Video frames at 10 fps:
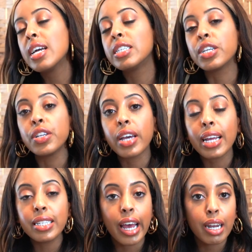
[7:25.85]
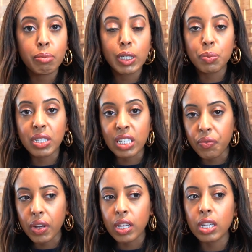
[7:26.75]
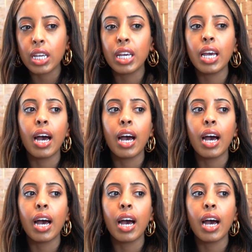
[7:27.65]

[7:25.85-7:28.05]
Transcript: to look at denim specifically.